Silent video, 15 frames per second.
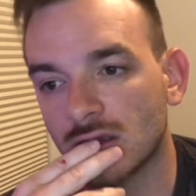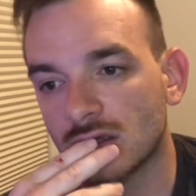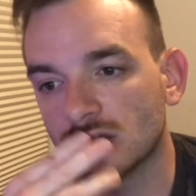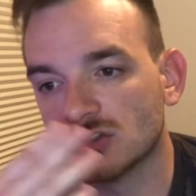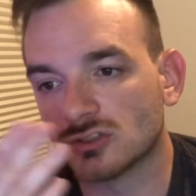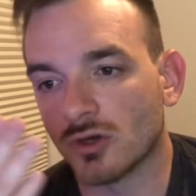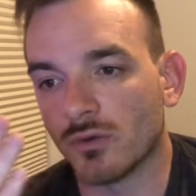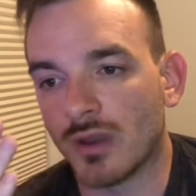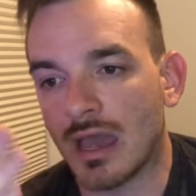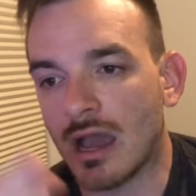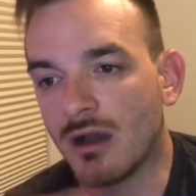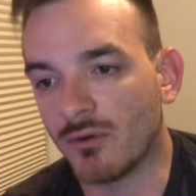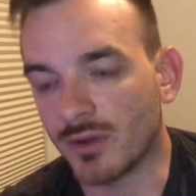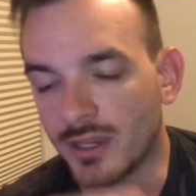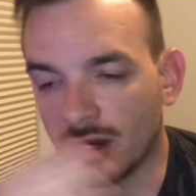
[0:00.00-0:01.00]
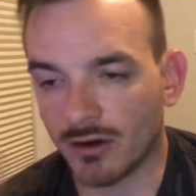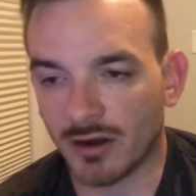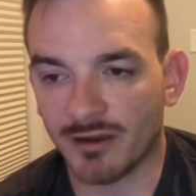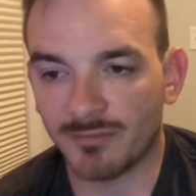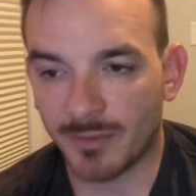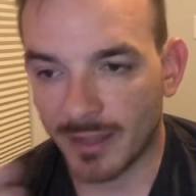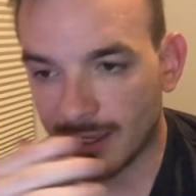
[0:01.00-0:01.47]
So now here
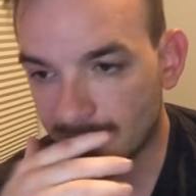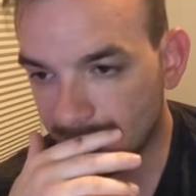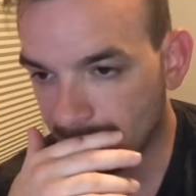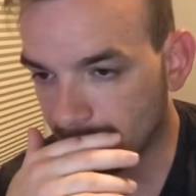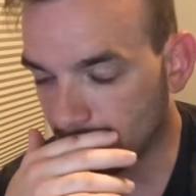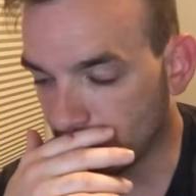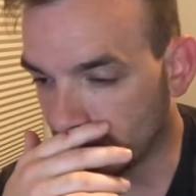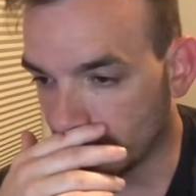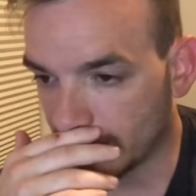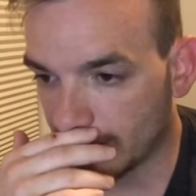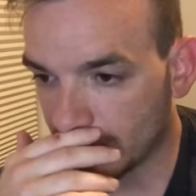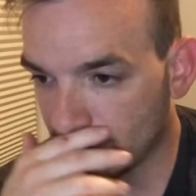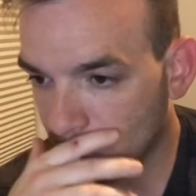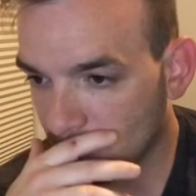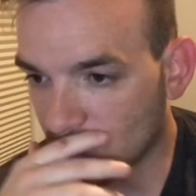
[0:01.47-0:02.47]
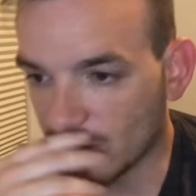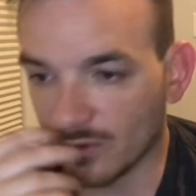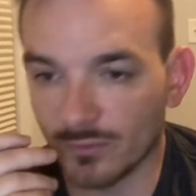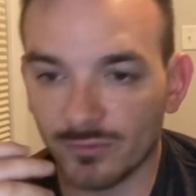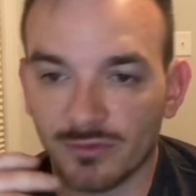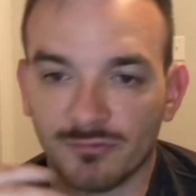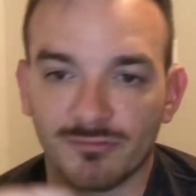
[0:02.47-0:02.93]
I paid the
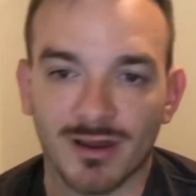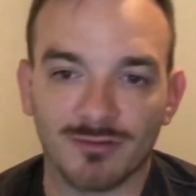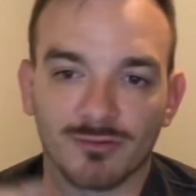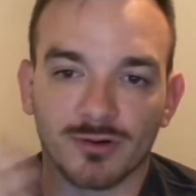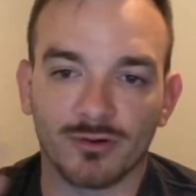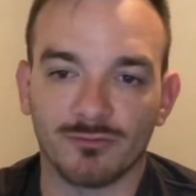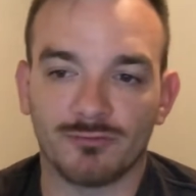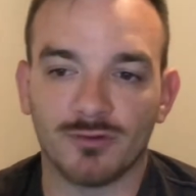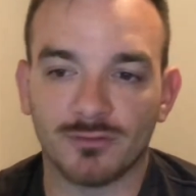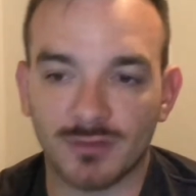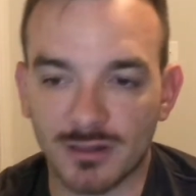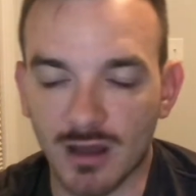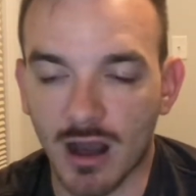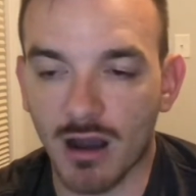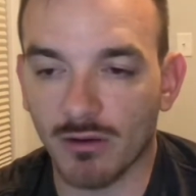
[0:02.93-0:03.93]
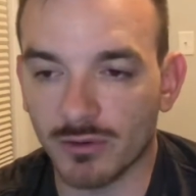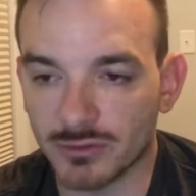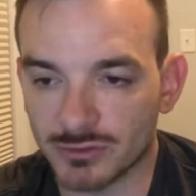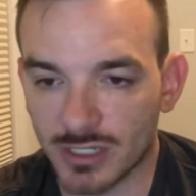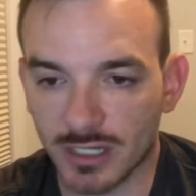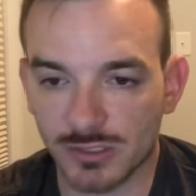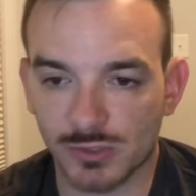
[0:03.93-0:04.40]

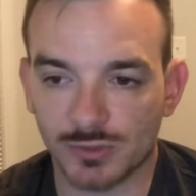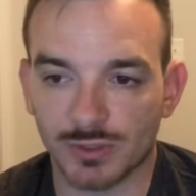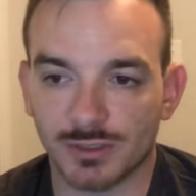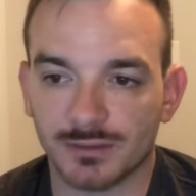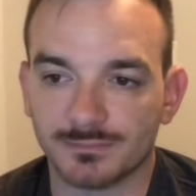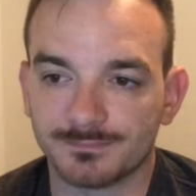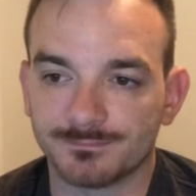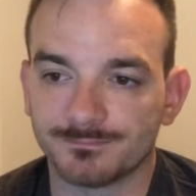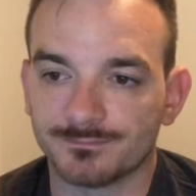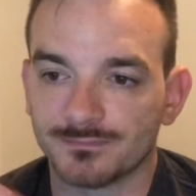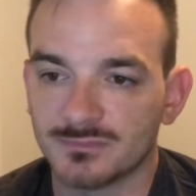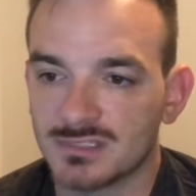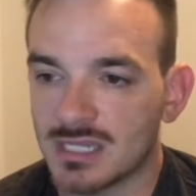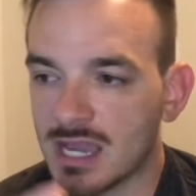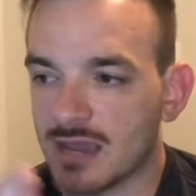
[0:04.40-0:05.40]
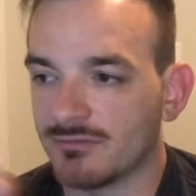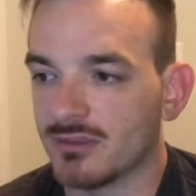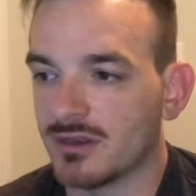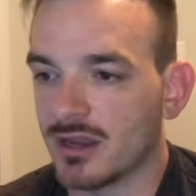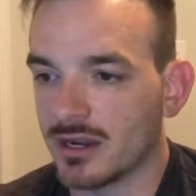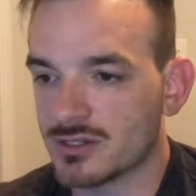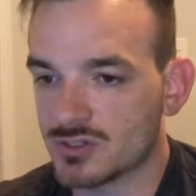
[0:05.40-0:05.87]
$550 extra to have the
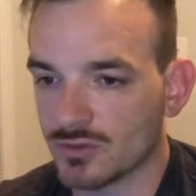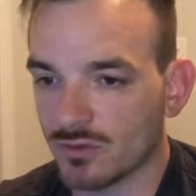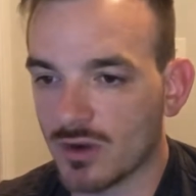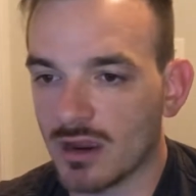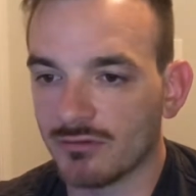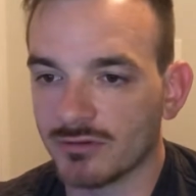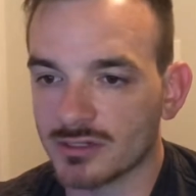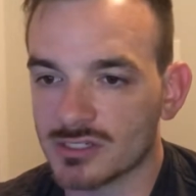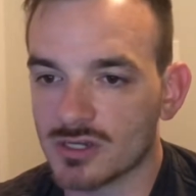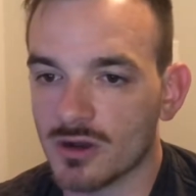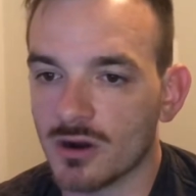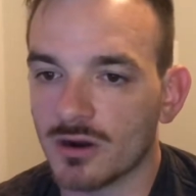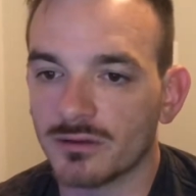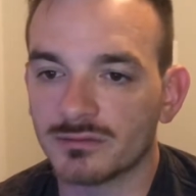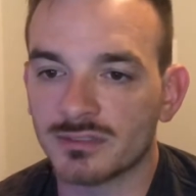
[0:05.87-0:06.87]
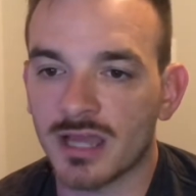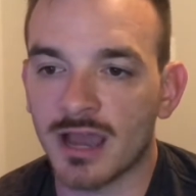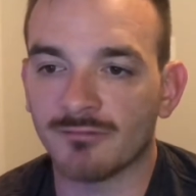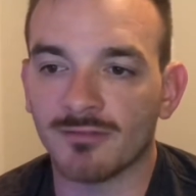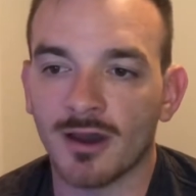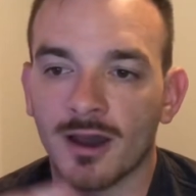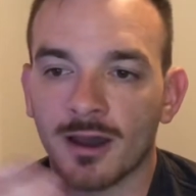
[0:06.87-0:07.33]
nicer graphics card, to
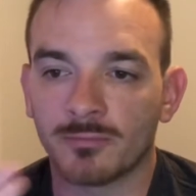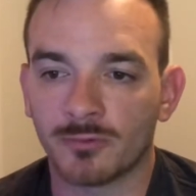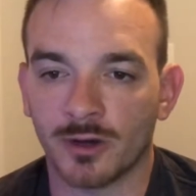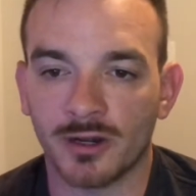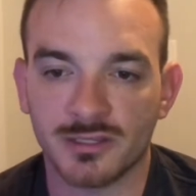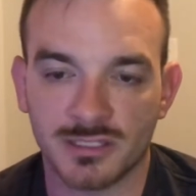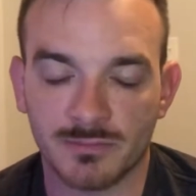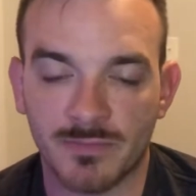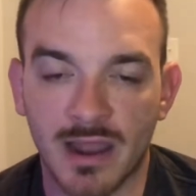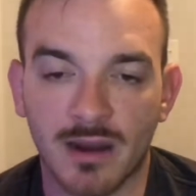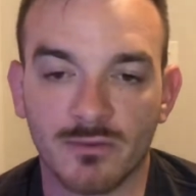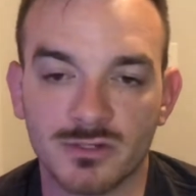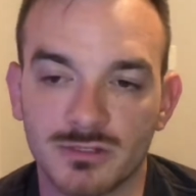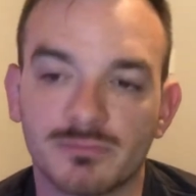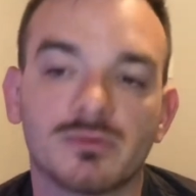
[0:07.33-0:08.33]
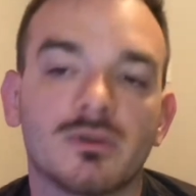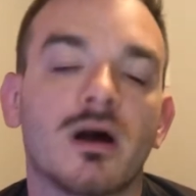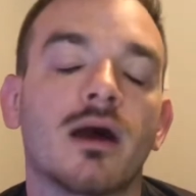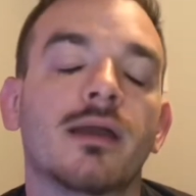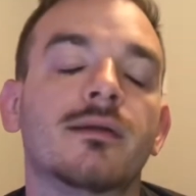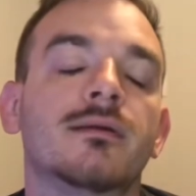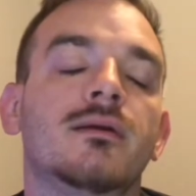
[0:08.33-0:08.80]
have the upgraded power
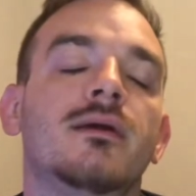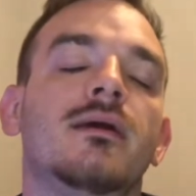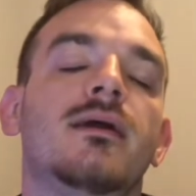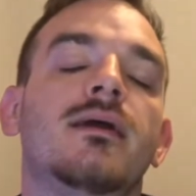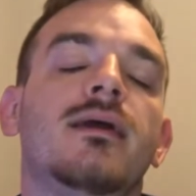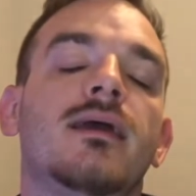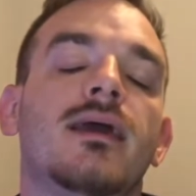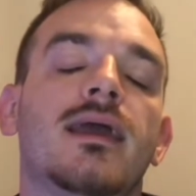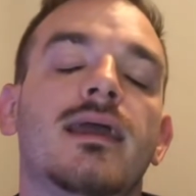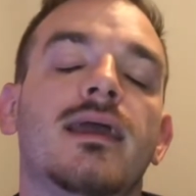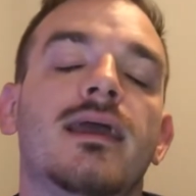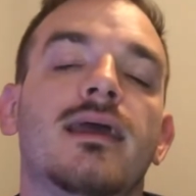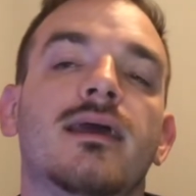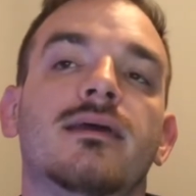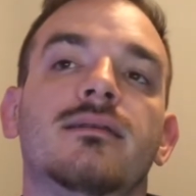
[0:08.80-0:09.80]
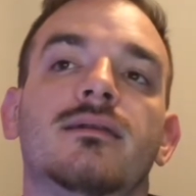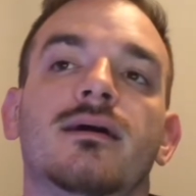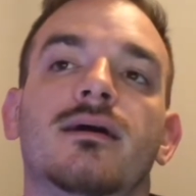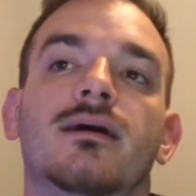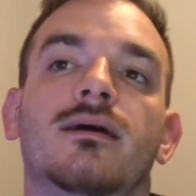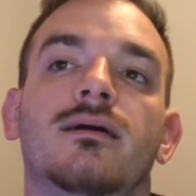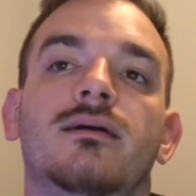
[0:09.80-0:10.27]
supply, and
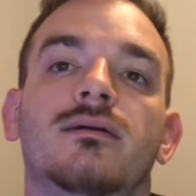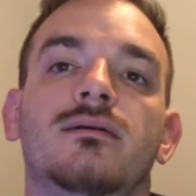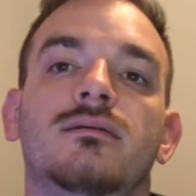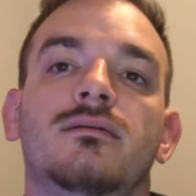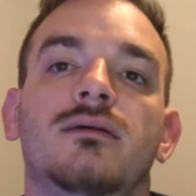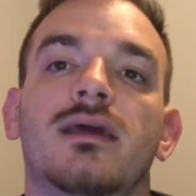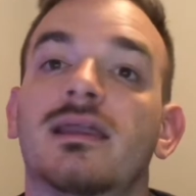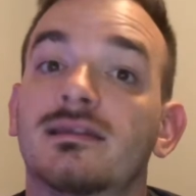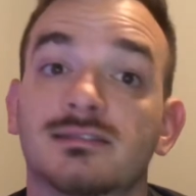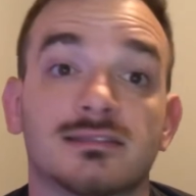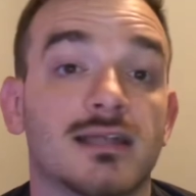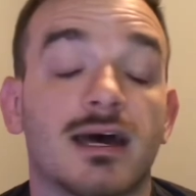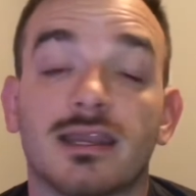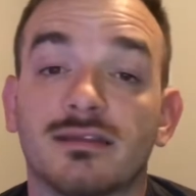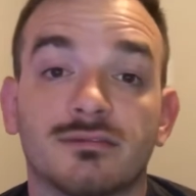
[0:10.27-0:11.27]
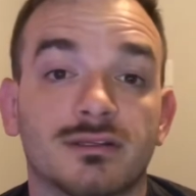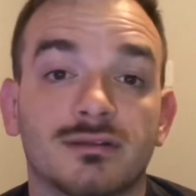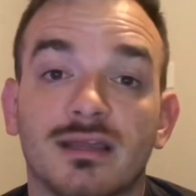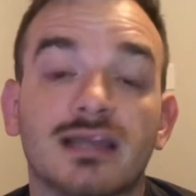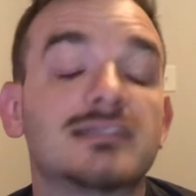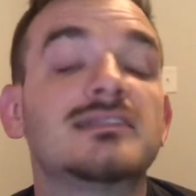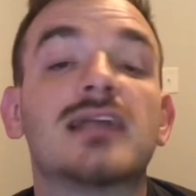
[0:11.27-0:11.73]
it's not
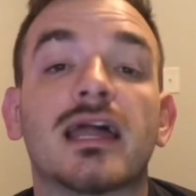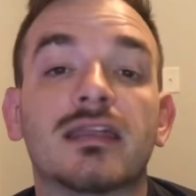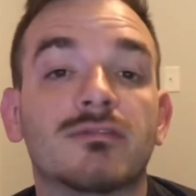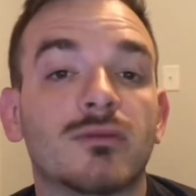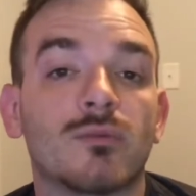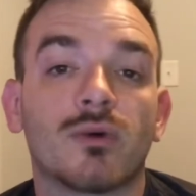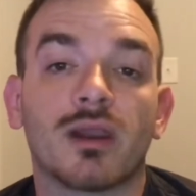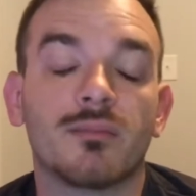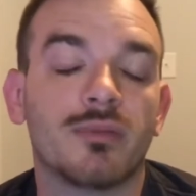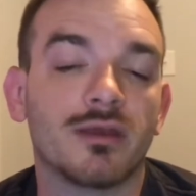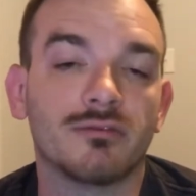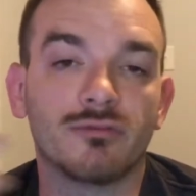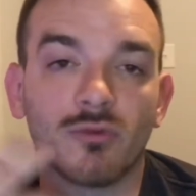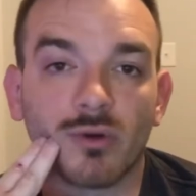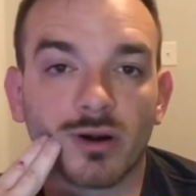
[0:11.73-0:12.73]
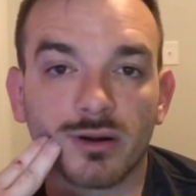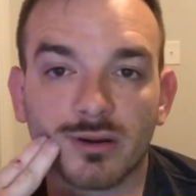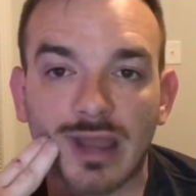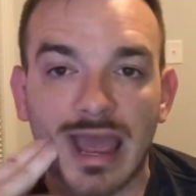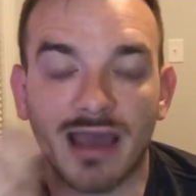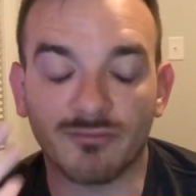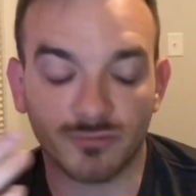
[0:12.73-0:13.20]
even what I paid for
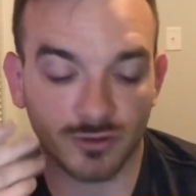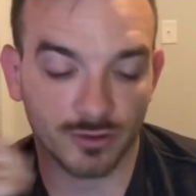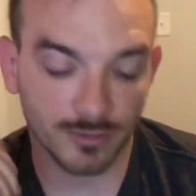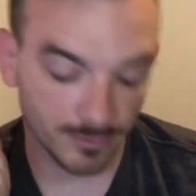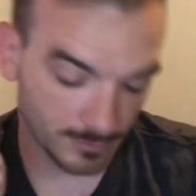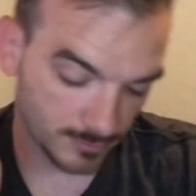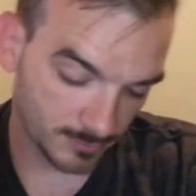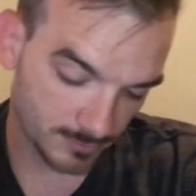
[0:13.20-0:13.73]
after